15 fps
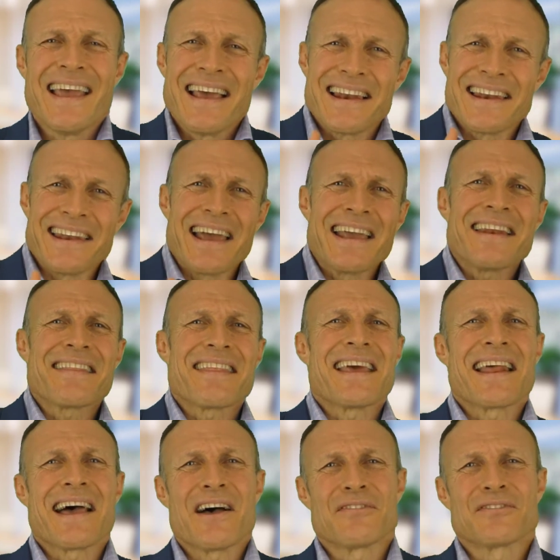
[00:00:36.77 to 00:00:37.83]
Later
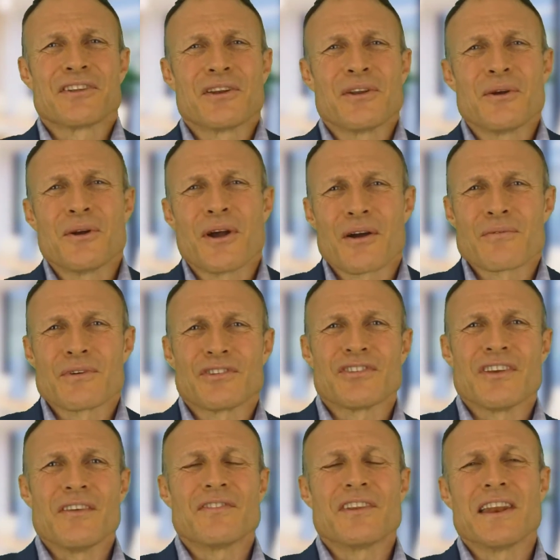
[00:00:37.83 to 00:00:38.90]
that afternoon, I
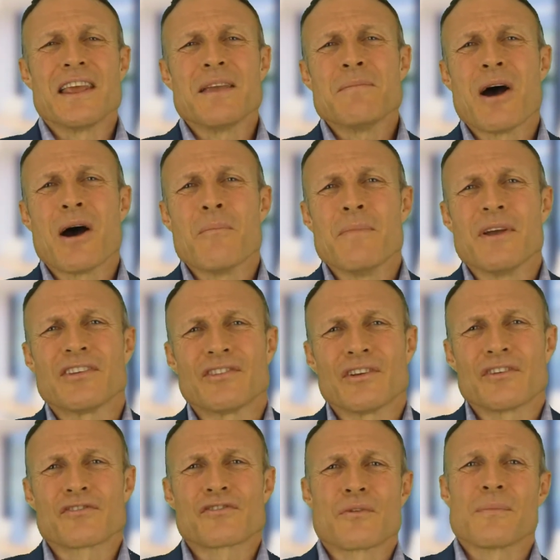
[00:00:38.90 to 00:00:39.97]
received an email
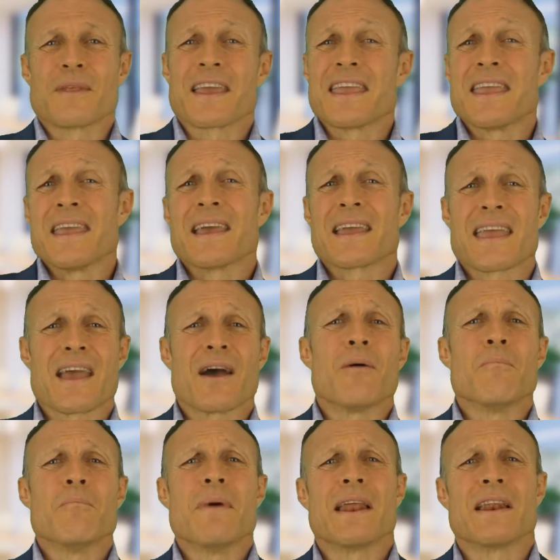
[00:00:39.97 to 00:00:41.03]
message from the key
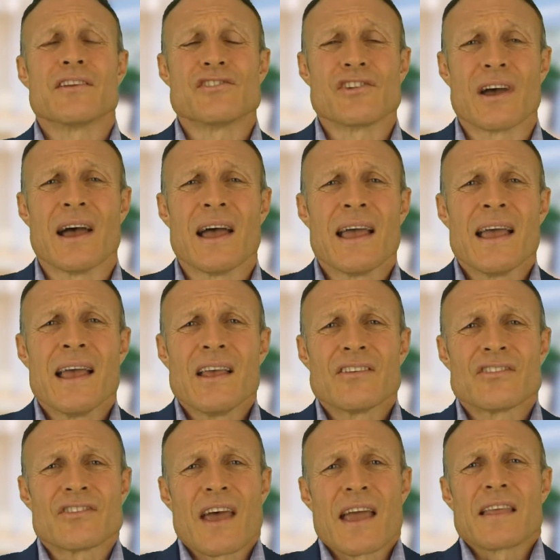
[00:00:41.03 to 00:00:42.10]
account manager
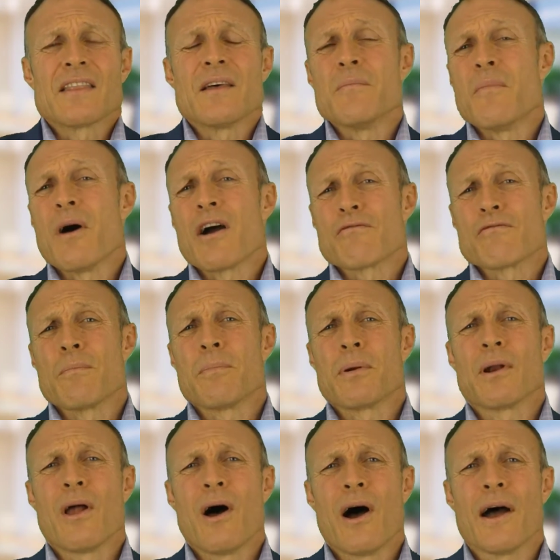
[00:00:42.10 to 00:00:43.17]
saying that my
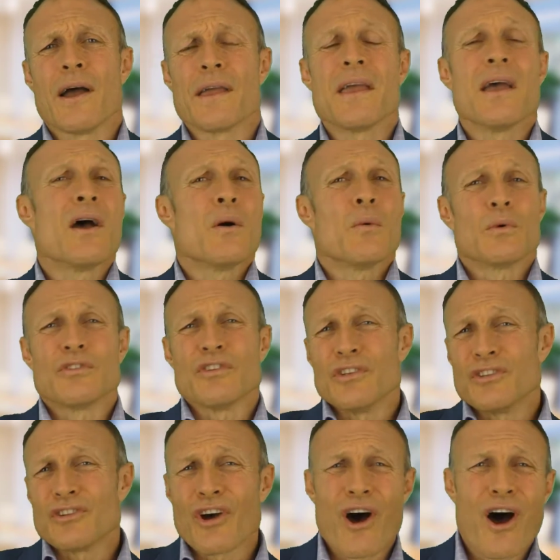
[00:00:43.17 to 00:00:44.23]
reply was
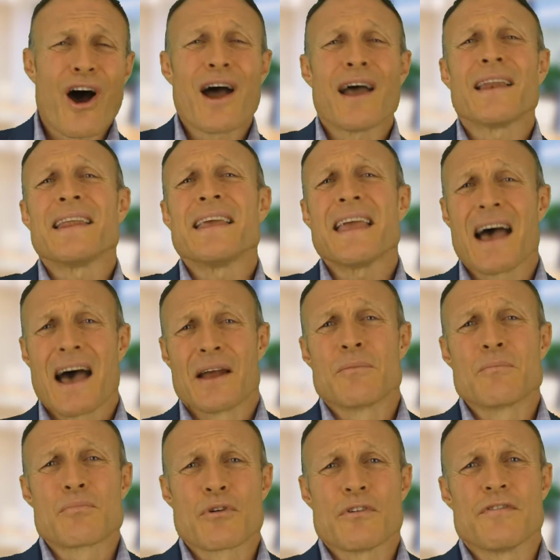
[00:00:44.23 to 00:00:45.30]
entirely
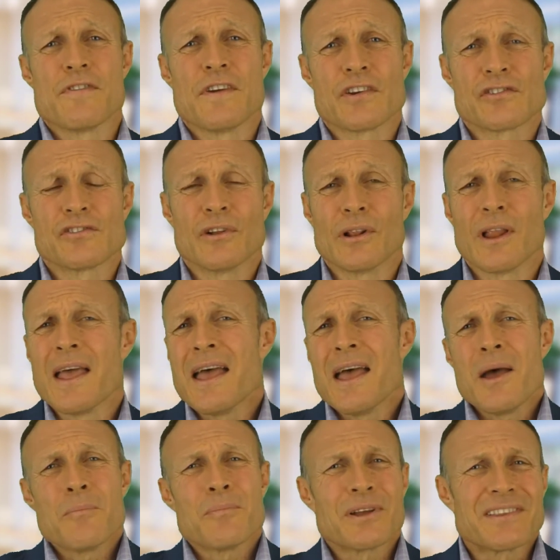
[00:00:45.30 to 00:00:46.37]
unprofessional,
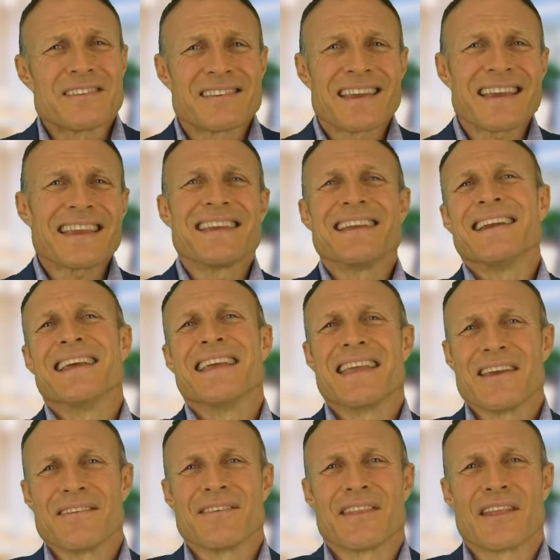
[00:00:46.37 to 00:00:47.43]
particularly
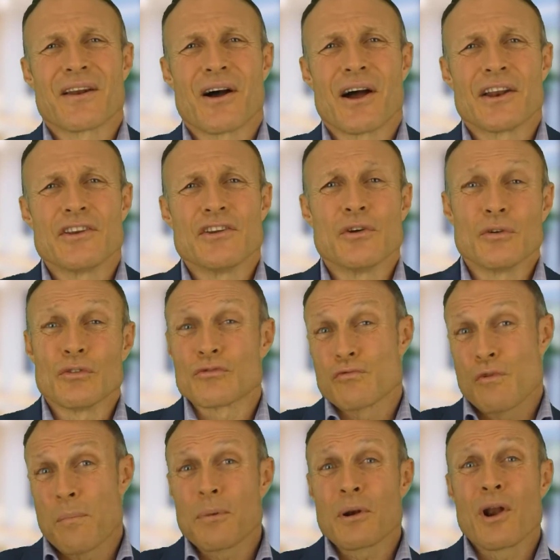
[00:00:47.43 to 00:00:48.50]
given that I had used
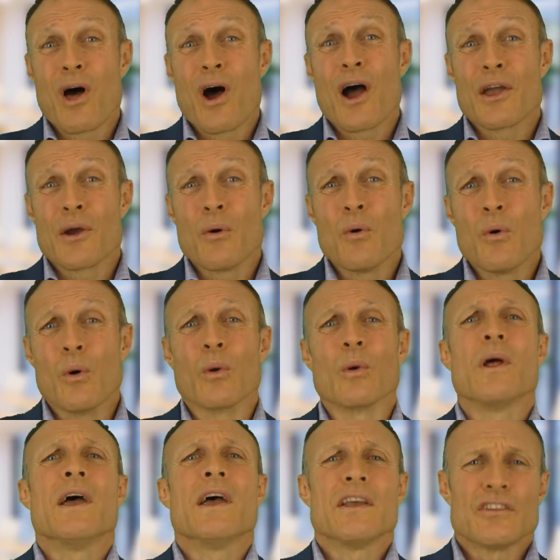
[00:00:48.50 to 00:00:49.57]
reply
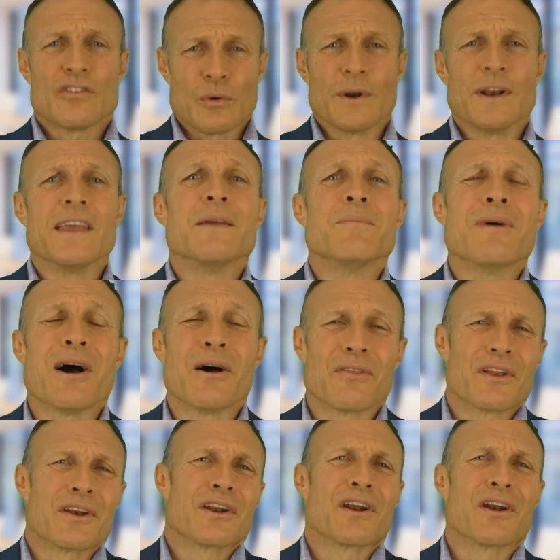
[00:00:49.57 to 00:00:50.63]
all to an email
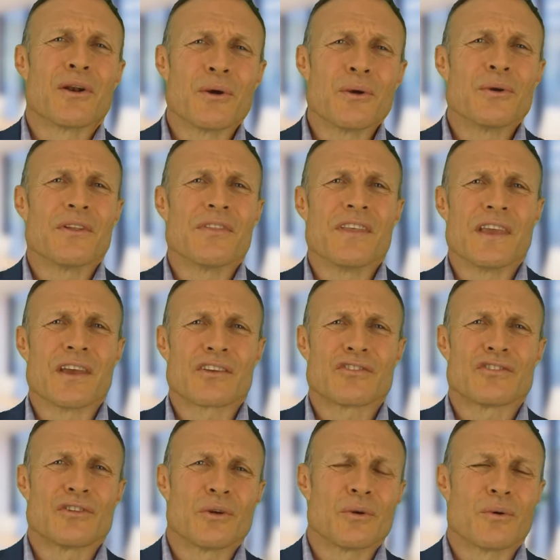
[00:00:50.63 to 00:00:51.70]
that included the
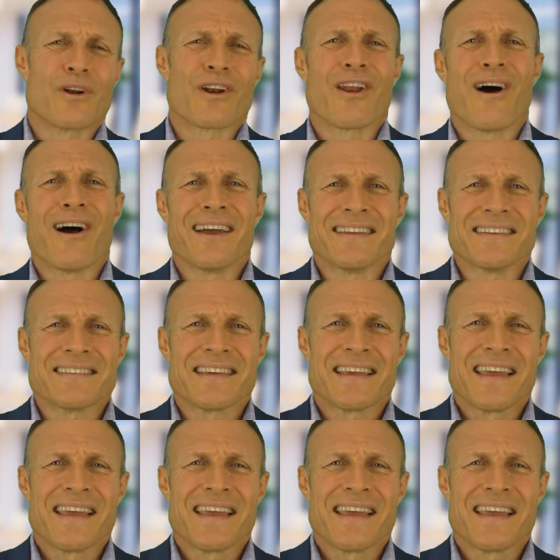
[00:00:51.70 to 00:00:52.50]
external client.